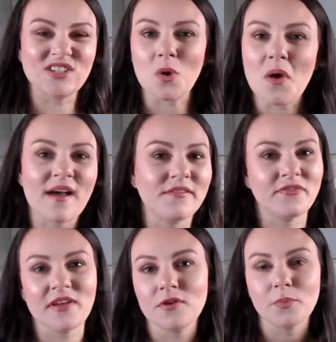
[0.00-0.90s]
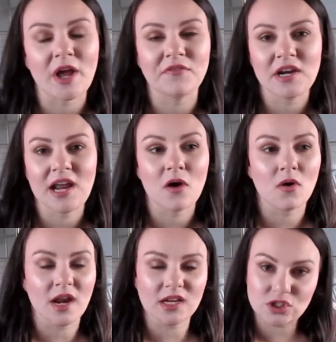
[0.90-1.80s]
I don't have a favorite brand right now,
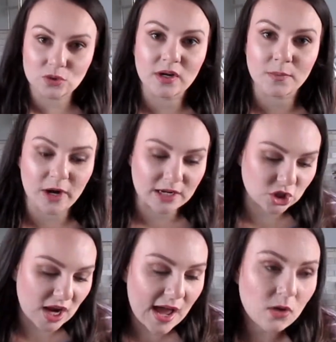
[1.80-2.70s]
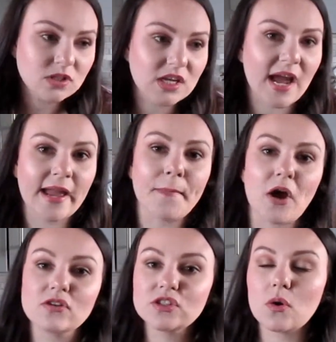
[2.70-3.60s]
and I do want to branch out. I am
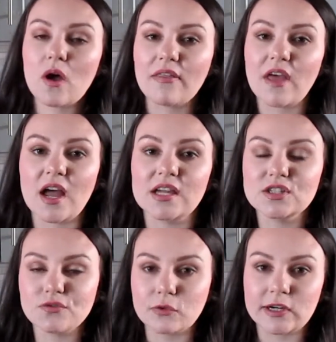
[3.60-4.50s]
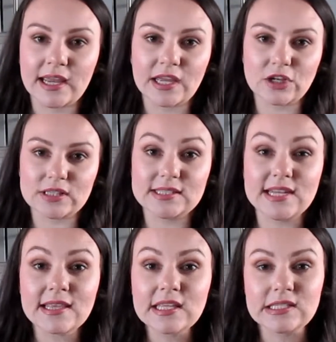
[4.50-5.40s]
also on the hunt for a good
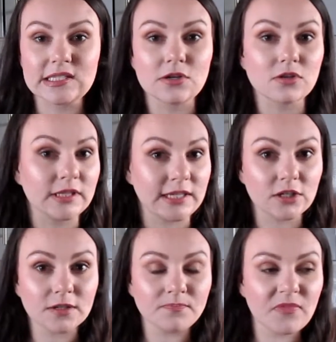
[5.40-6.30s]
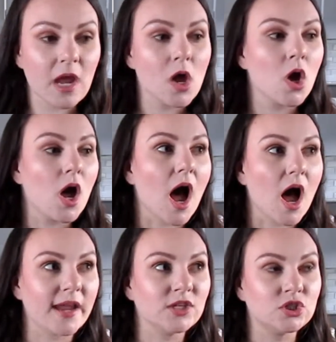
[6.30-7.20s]
stainless steel cleaner.
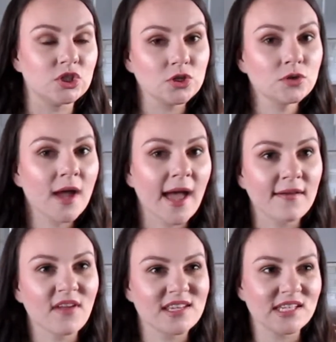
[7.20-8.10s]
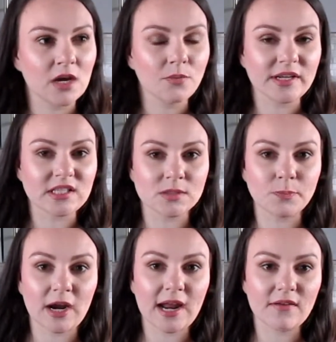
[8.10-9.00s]
I do have a DIY
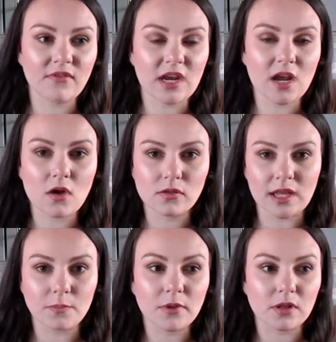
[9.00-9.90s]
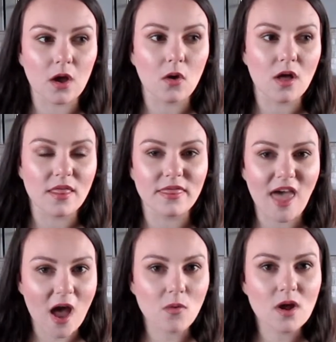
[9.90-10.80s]
spray video linked below.
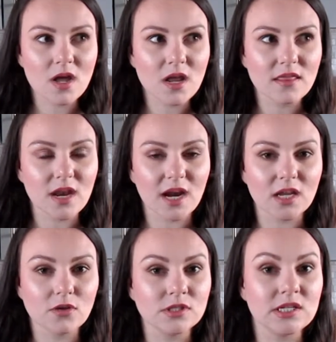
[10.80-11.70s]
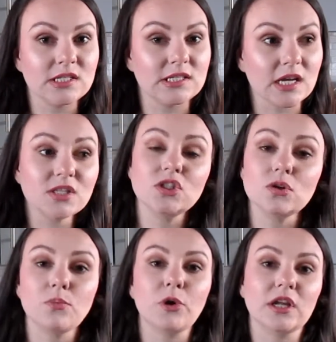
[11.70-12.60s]
That one that I used does
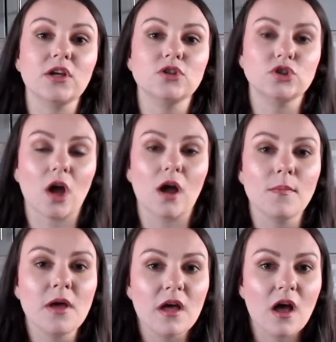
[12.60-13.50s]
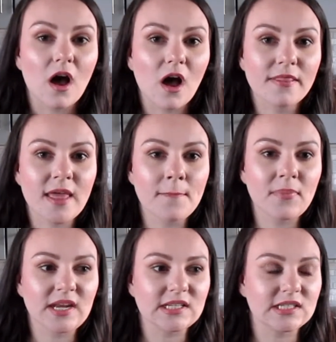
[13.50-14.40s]
do a pretty good job on them,
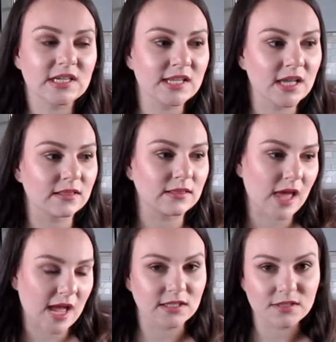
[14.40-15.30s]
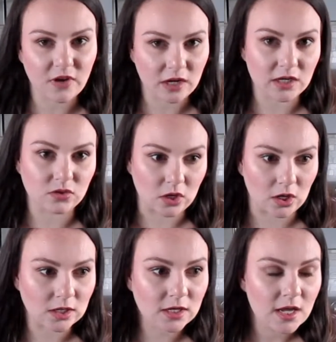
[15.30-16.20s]
but it doesn't last very
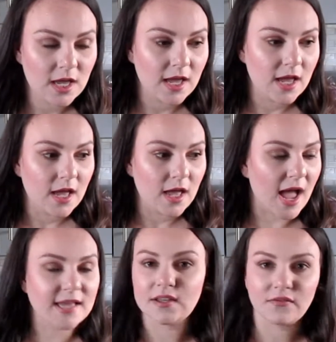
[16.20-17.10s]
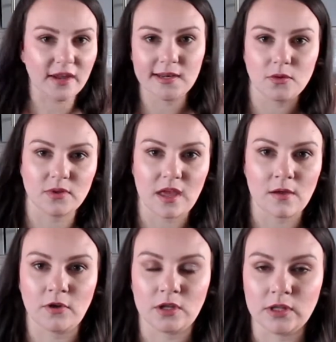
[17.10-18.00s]
long, as I'm finding with
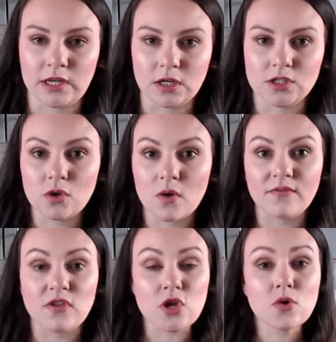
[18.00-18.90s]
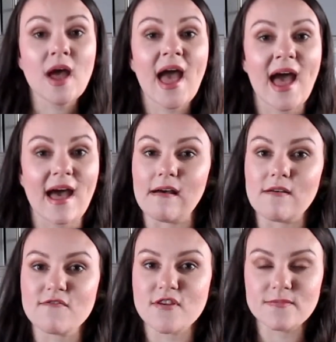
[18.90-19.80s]
every cleaner. So if you
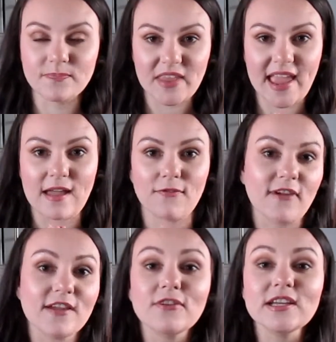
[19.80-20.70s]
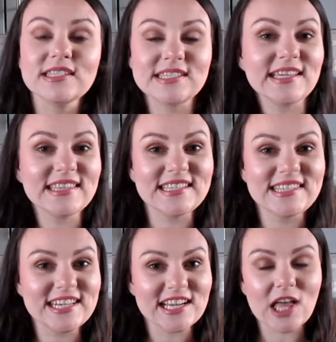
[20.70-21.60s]
have a favorite stainless
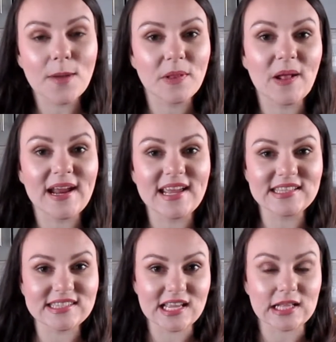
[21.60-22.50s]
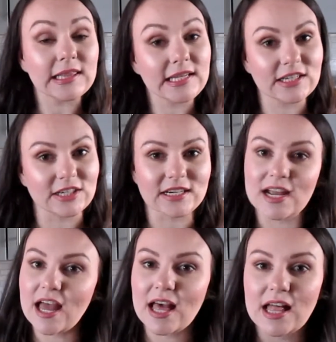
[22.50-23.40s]
steel appliance cleaner,
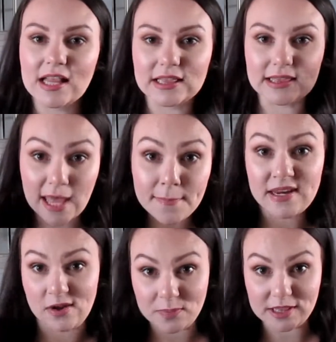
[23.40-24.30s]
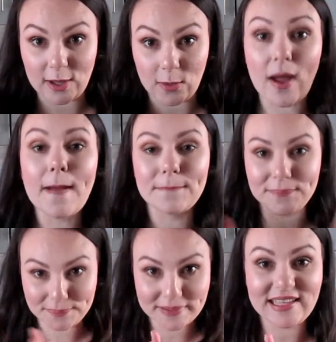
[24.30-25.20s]
let me know below,
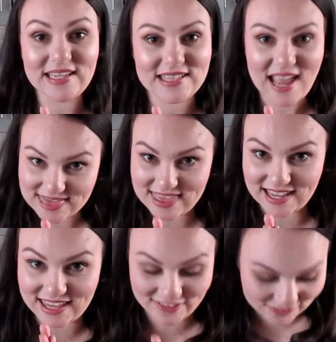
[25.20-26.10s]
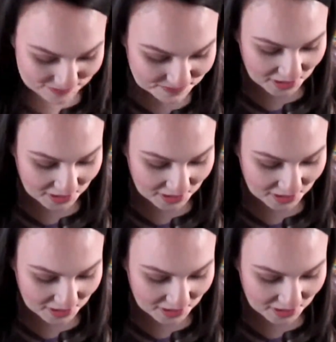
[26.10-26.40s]
please and thank you.